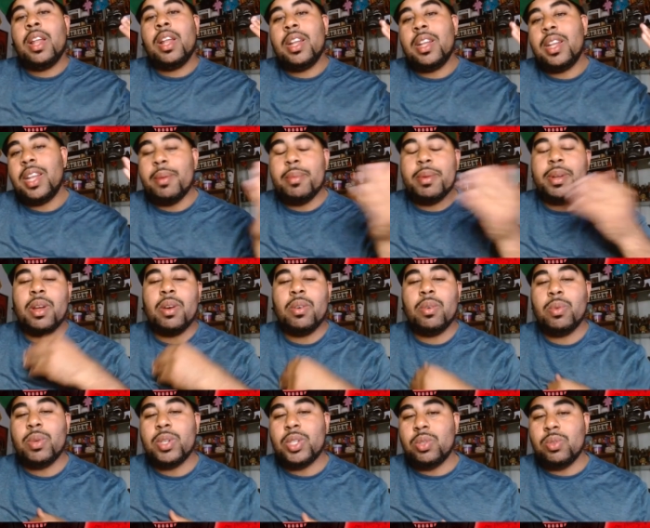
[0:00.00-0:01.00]
Let me know
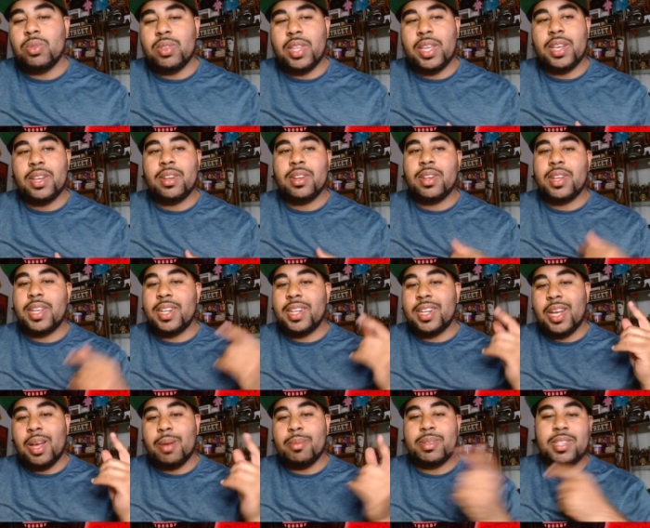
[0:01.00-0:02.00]
what you think in the
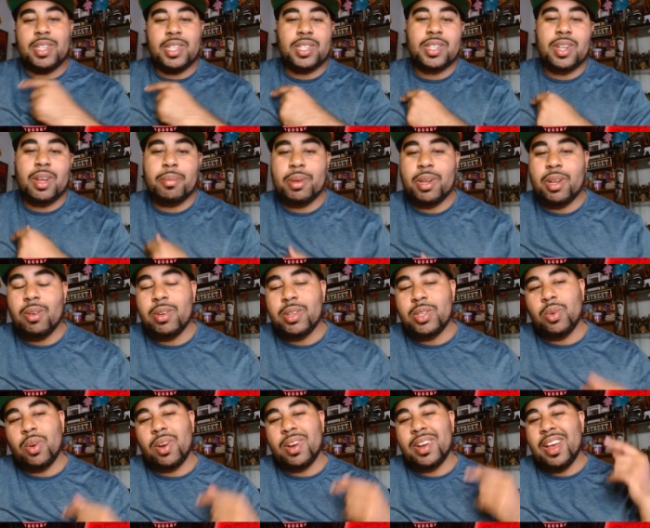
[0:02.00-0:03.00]
comment section down below. And
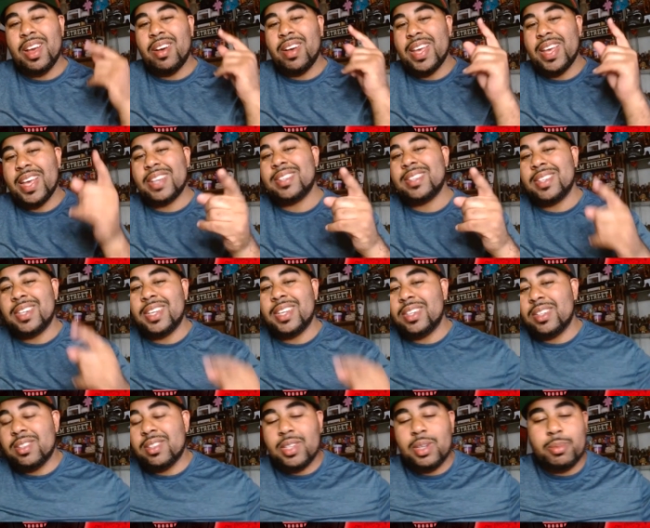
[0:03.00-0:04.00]
you are now exiting
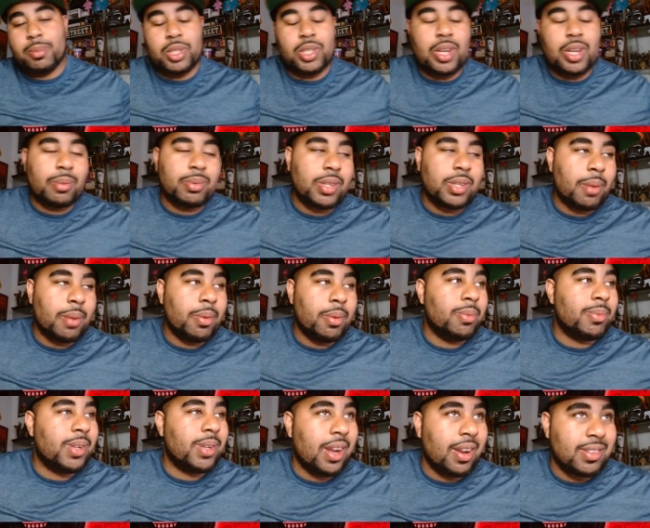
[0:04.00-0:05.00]
the Cinema Chop Shop. Hope
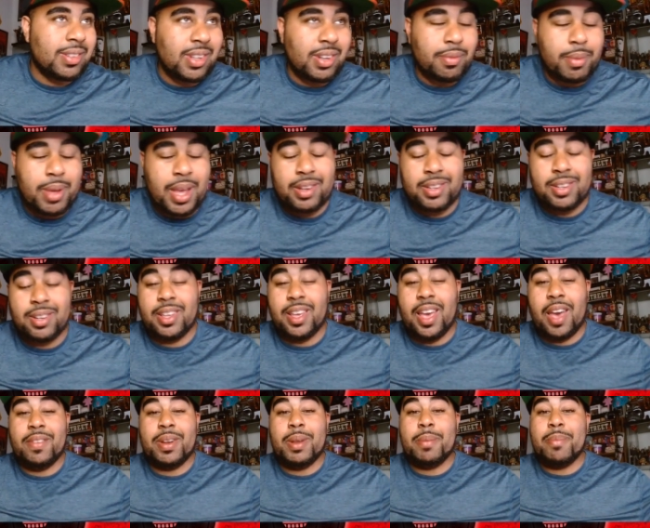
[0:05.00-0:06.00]
you guys are
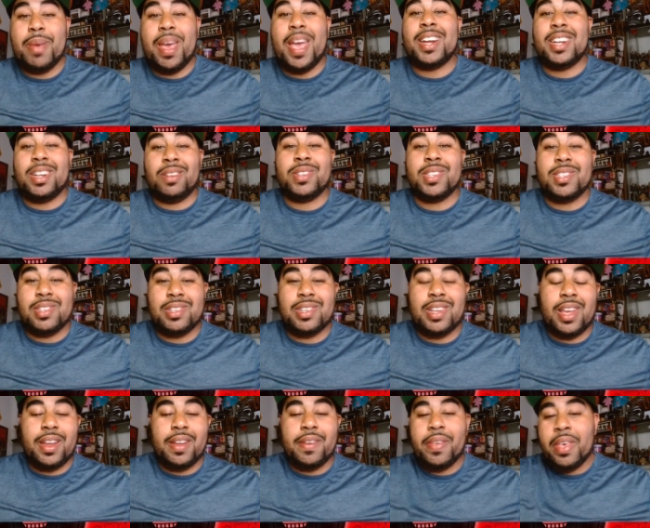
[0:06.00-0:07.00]
having a magnificent
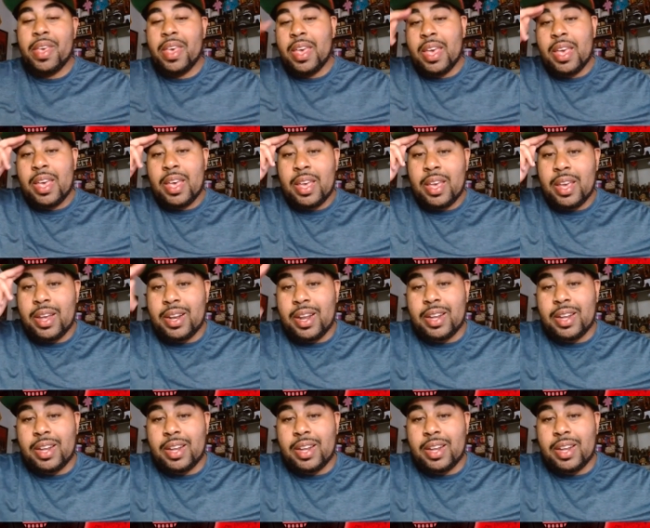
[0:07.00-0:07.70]
day. And